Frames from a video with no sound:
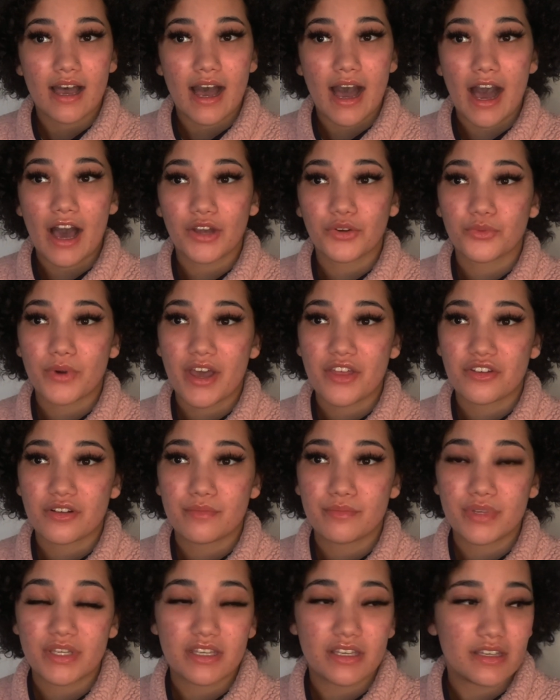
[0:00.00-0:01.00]
I'd rather
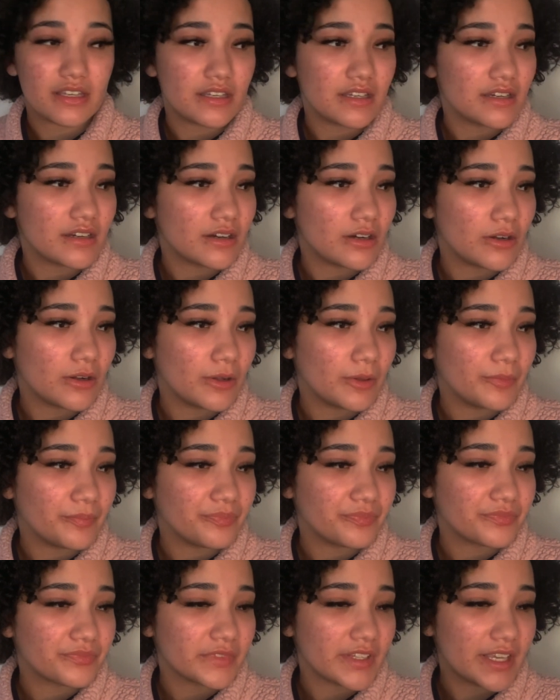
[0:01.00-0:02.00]
be
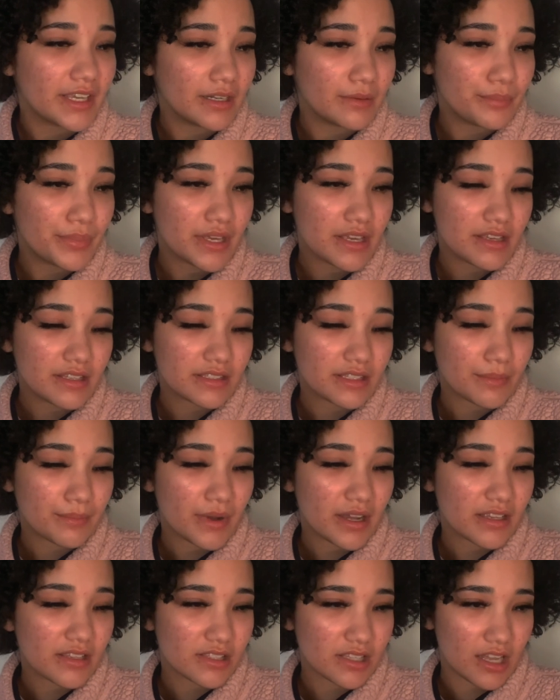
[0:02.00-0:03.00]
in peace in
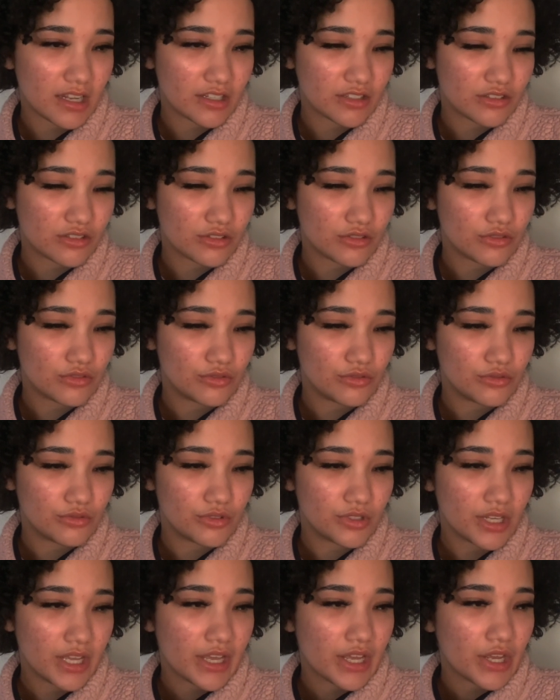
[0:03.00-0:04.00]
my solitude
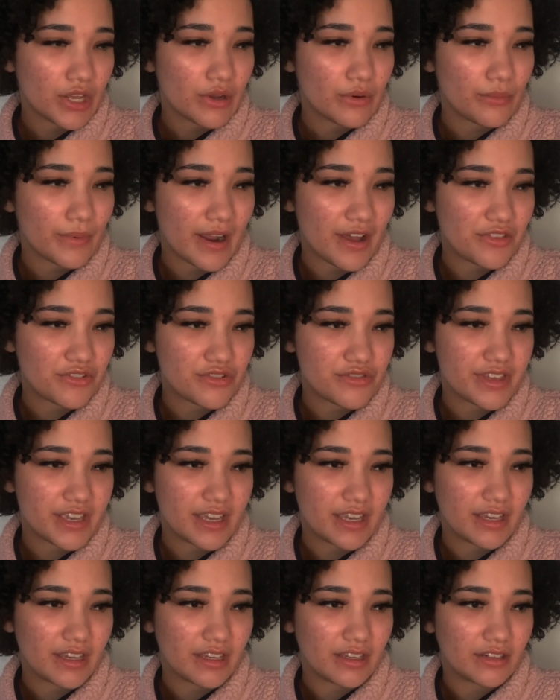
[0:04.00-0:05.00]
rather
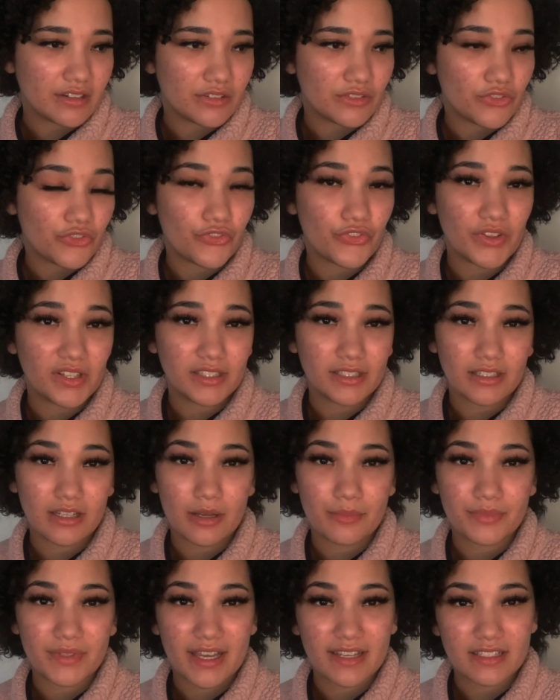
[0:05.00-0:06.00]
than filling
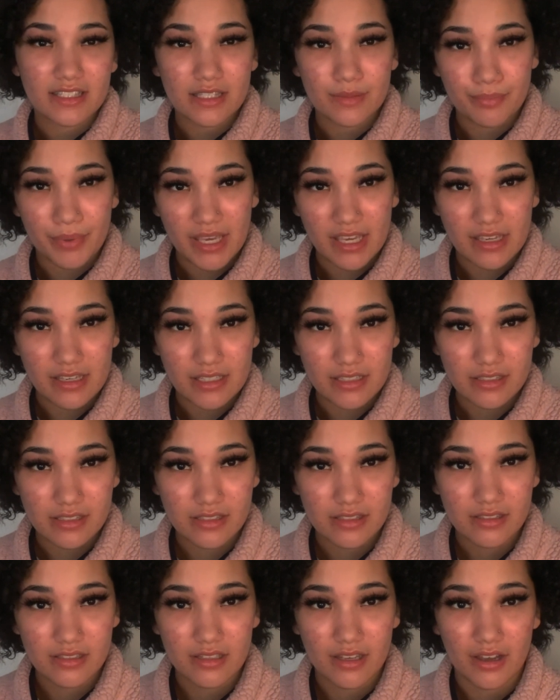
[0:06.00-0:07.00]
up that
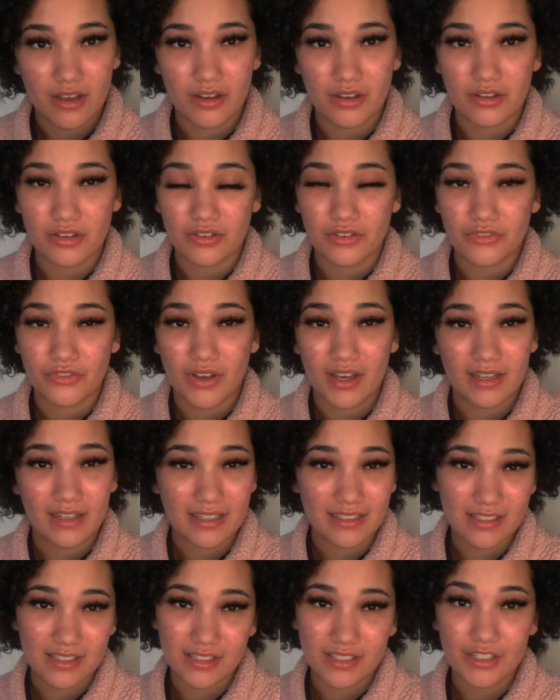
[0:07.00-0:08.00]
space of
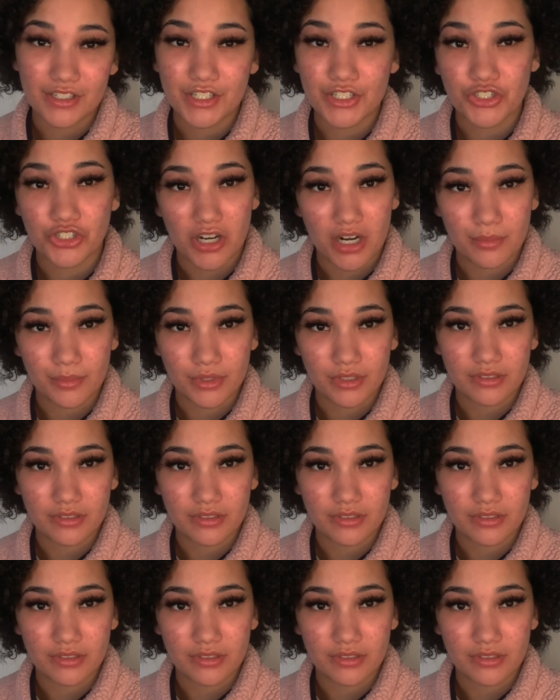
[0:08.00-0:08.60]
unnecessary drama.